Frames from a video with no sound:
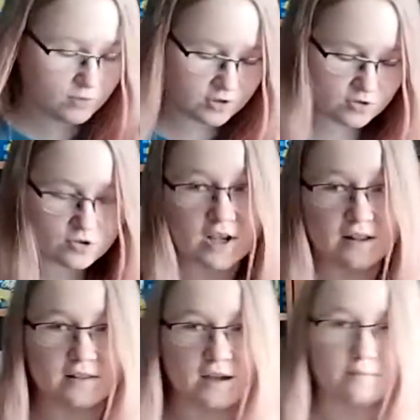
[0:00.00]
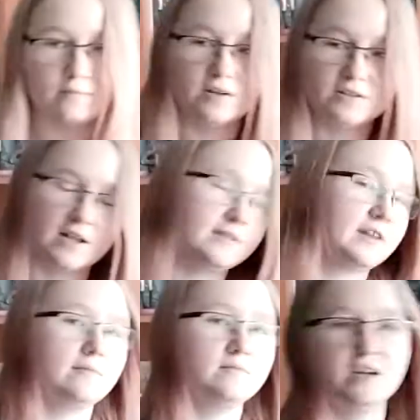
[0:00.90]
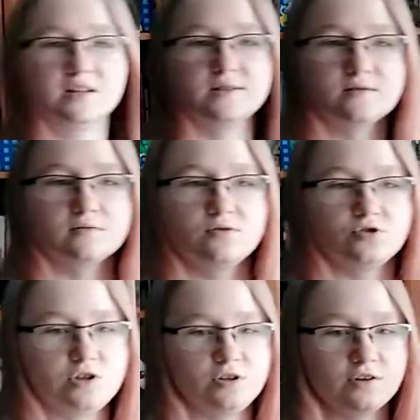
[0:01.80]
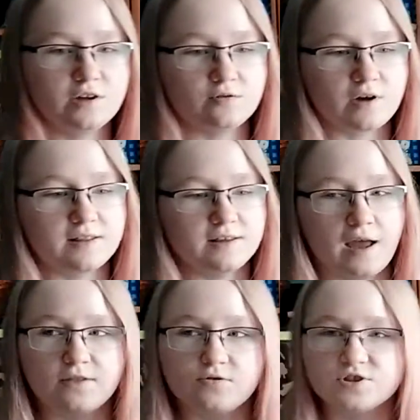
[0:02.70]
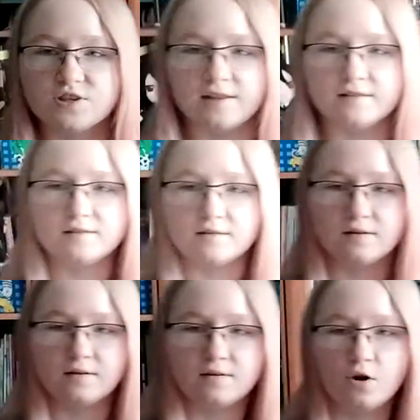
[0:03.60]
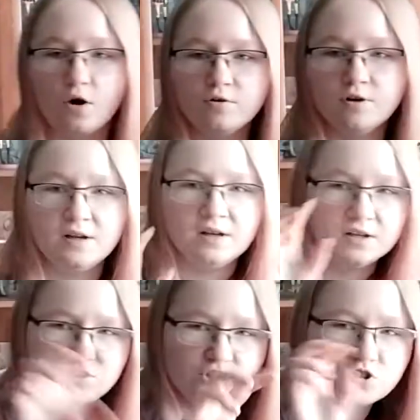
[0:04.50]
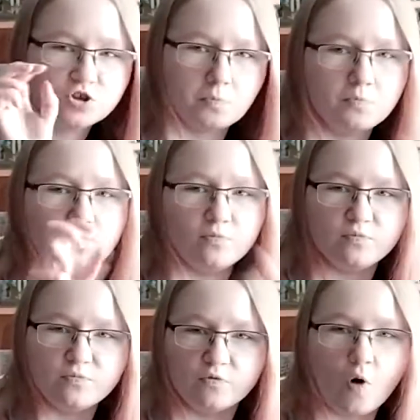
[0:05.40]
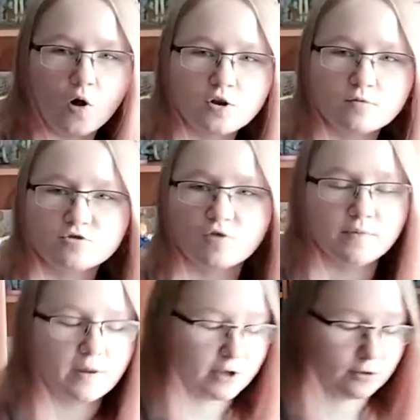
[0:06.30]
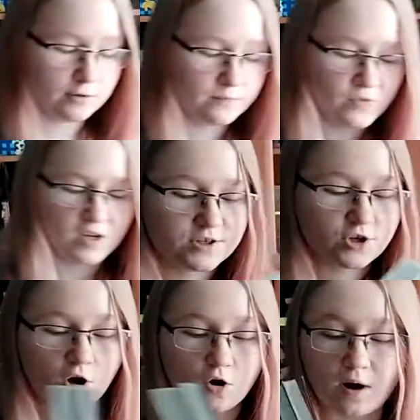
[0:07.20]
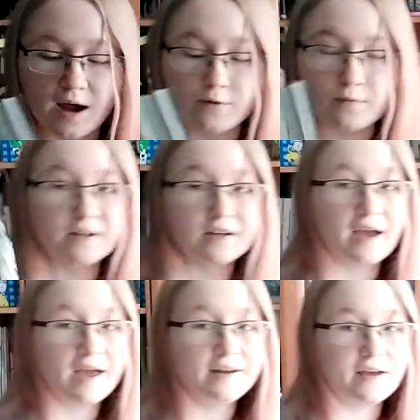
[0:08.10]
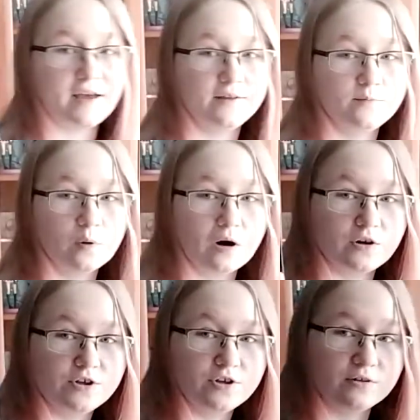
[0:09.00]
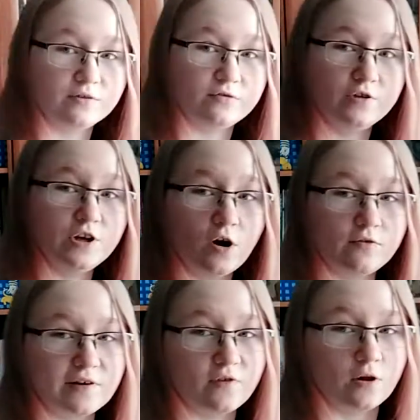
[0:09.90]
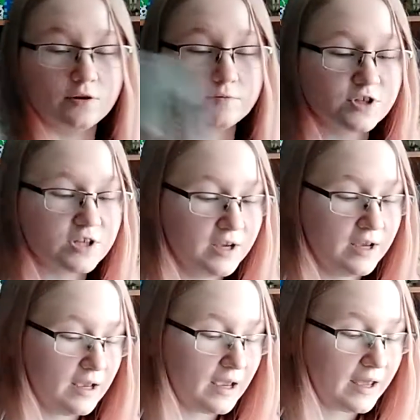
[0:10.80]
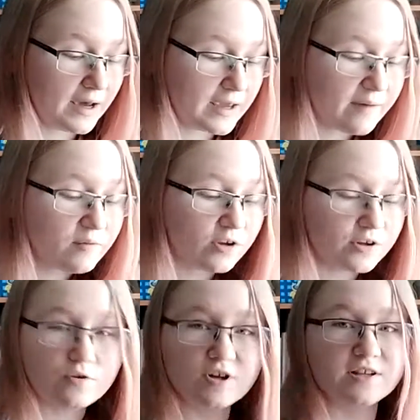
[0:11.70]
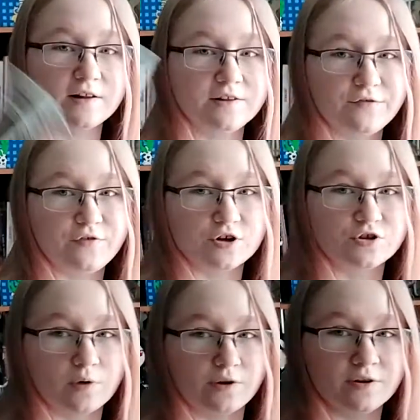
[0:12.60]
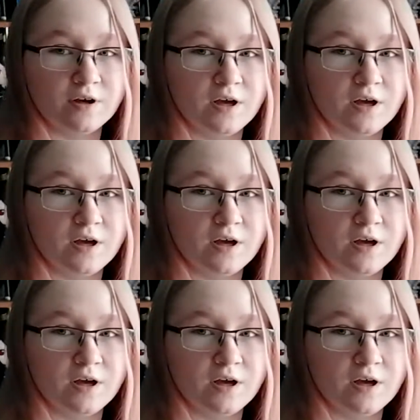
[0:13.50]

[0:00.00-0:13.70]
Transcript: wants to sell them, it's usually not a good idea to send, you know, just some volumes from the middle. So I went ahead and bought 3 of the volumes, and I am gonna resell the first one.